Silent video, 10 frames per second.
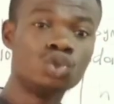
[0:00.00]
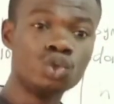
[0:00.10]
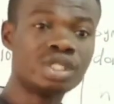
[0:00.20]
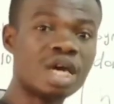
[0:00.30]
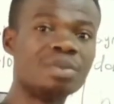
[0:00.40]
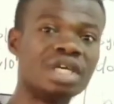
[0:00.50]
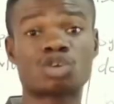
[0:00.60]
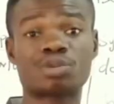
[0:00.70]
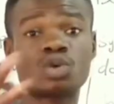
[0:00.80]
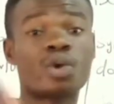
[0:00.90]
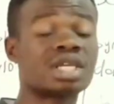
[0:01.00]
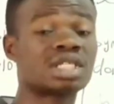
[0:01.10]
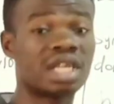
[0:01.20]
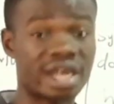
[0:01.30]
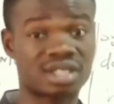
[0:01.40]
use them in
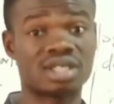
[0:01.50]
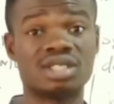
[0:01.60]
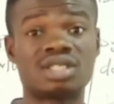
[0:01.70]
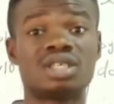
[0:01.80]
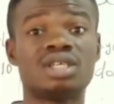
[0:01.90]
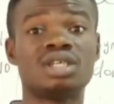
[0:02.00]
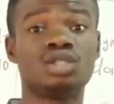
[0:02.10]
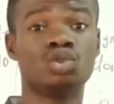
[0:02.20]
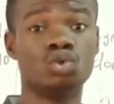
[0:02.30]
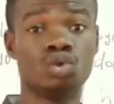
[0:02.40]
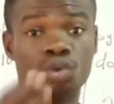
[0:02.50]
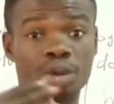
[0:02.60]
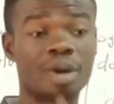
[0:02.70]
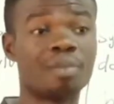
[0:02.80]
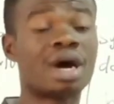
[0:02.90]
subsequent lessons, you
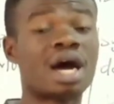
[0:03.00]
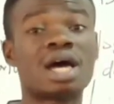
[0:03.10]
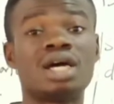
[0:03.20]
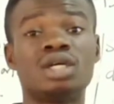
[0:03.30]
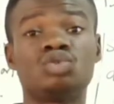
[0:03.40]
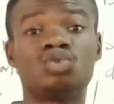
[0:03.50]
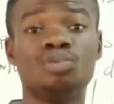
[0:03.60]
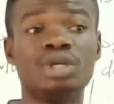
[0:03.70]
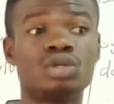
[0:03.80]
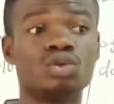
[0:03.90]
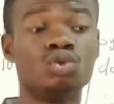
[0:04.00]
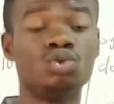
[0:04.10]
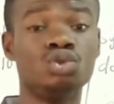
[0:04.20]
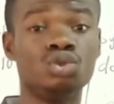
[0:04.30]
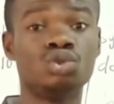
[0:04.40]
will remember to make
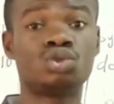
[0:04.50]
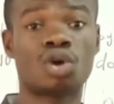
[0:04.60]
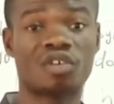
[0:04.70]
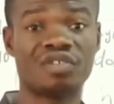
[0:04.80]
good use